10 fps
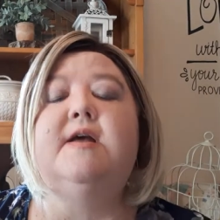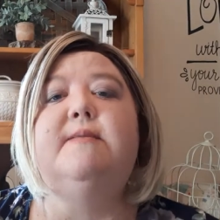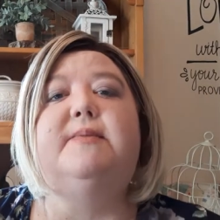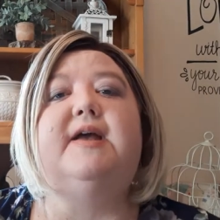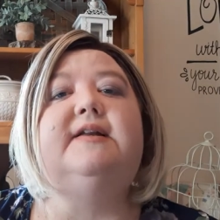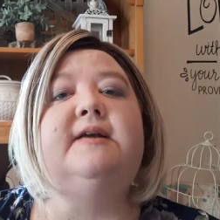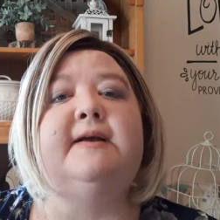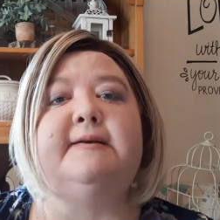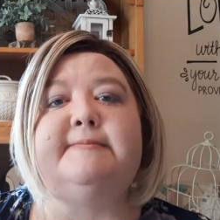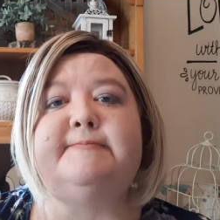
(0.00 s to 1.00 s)
but
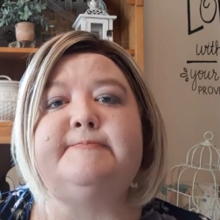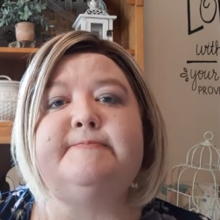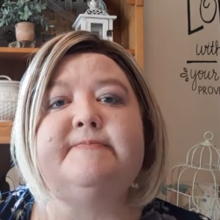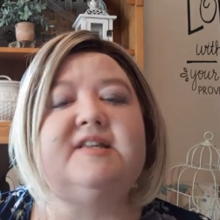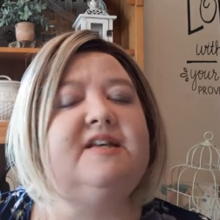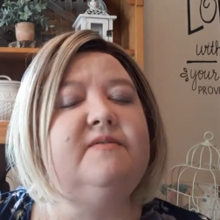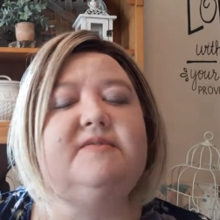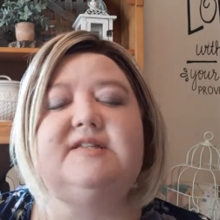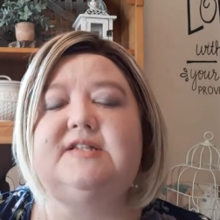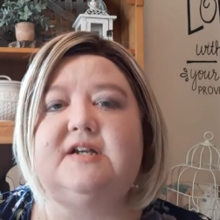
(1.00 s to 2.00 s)
um, it
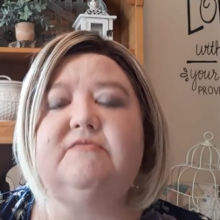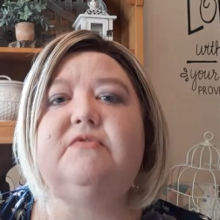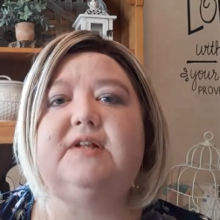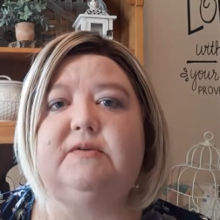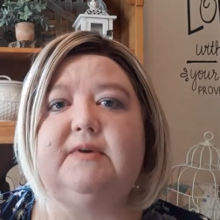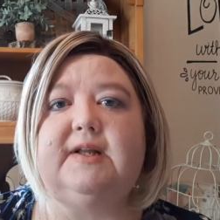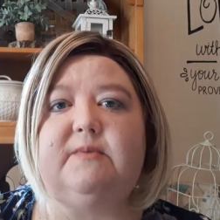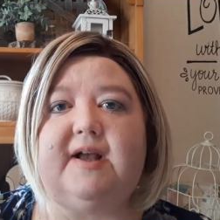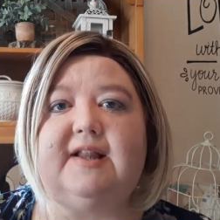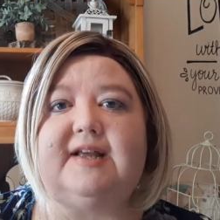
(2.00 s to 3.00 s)
was done really, really
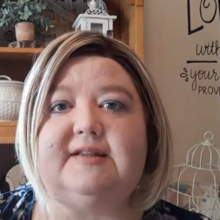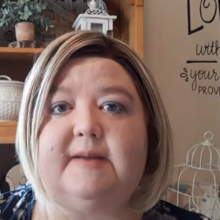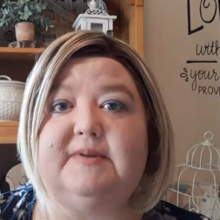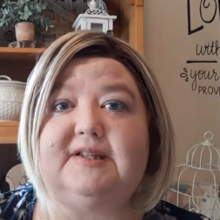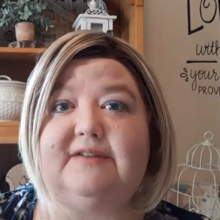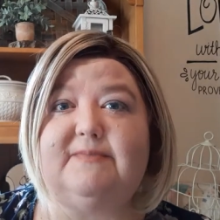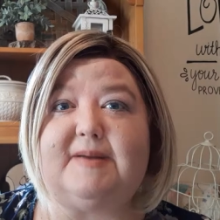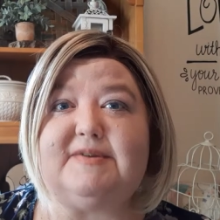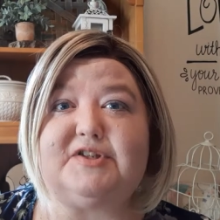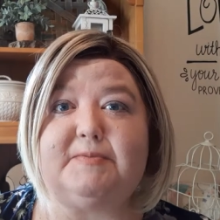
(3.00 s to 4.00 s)
well, I, I believe, by
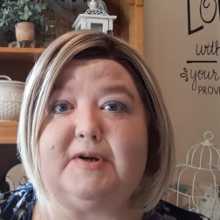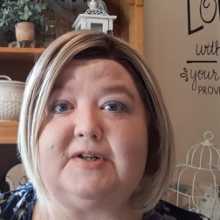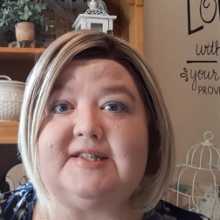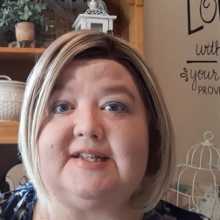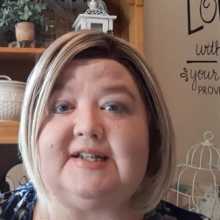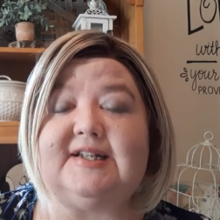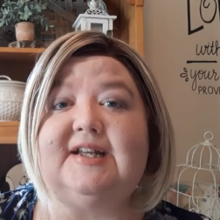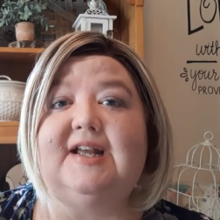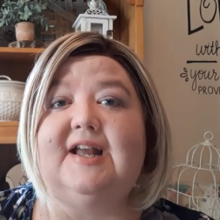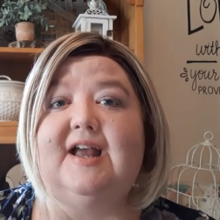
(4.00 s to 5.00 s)
Mr. Bernsen.
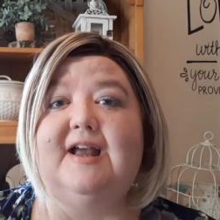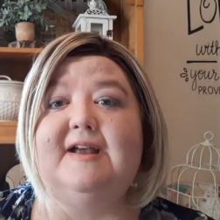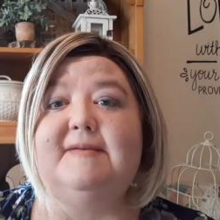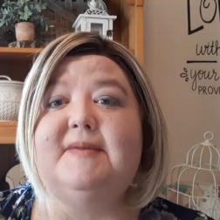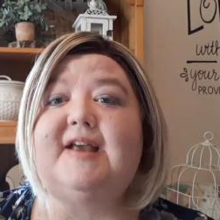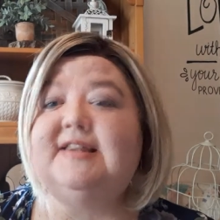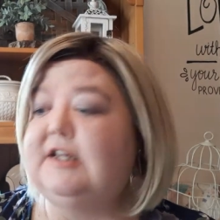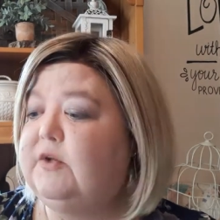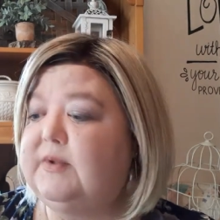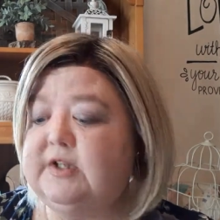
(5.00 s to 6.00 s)
Um, I
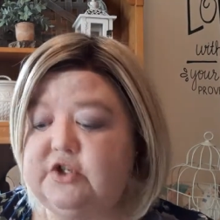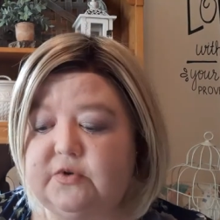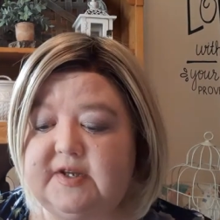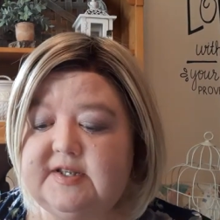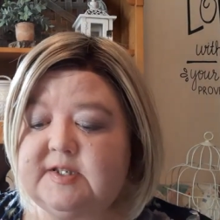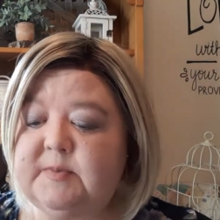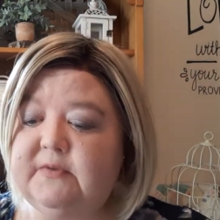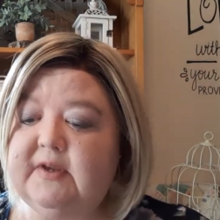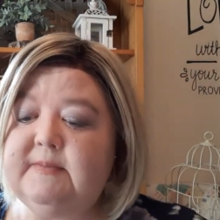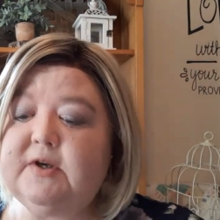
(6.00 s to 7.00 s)
think you will enjoy this
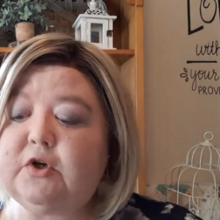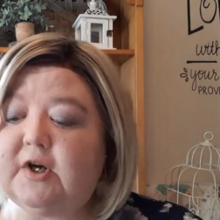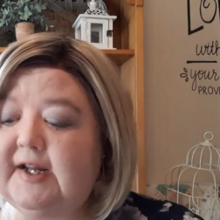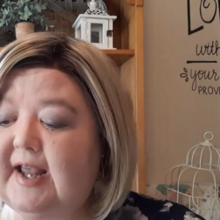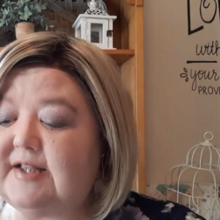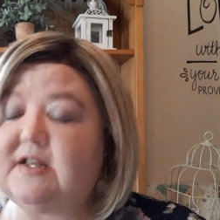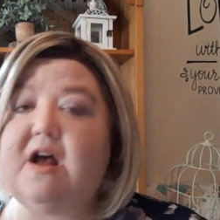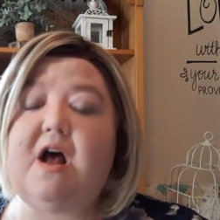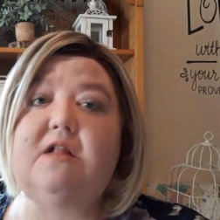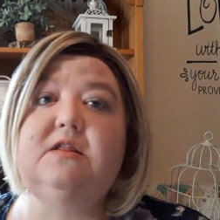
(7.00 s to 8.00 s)
movie. Mill Creek has
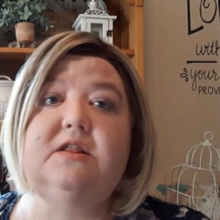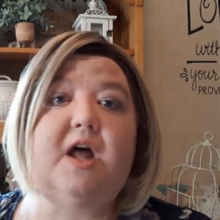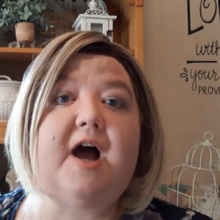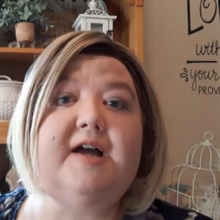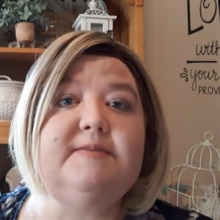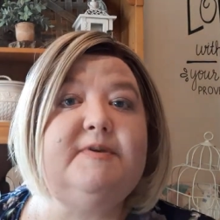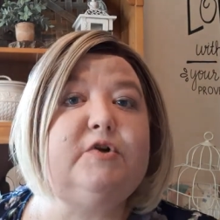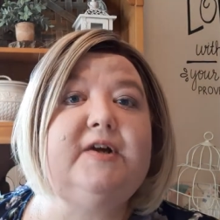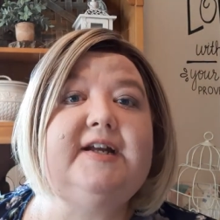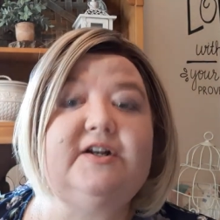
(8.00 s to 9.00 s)
a lot. Mill
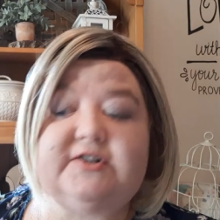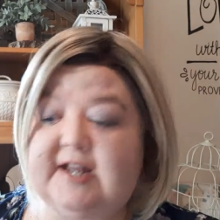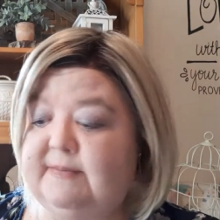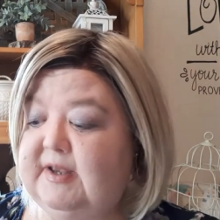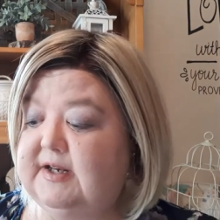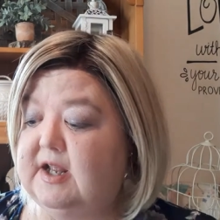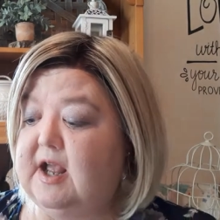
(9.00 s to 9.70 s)
Creek Entertainment.